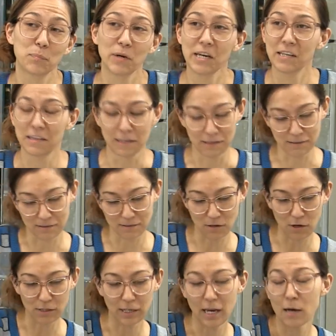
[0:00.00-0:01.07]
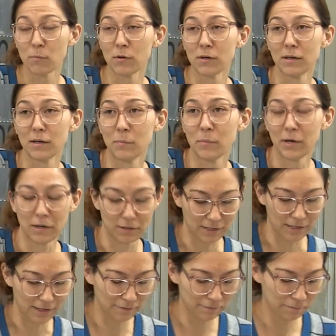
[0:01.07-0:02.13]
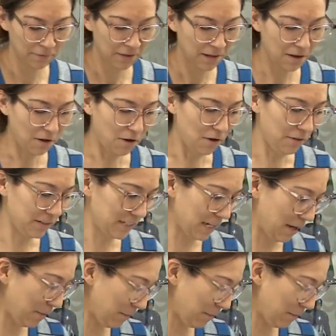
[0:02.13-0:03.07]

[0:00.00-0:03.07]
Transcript: break things on camera, apparently, all the time.